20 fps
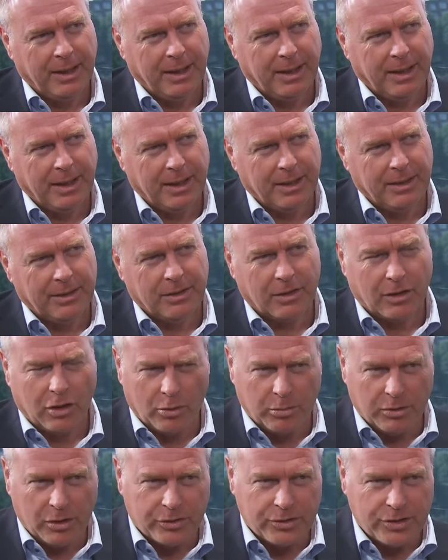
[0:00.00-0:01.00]
And the
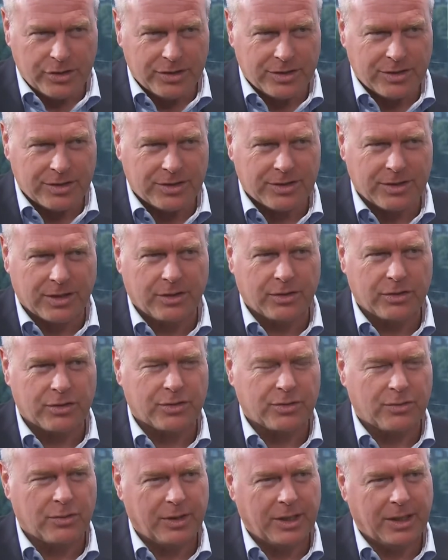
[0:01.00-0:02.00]
global logistics
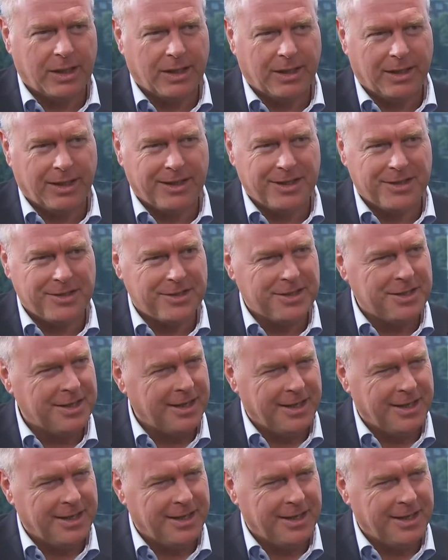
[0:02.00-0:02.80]
industry is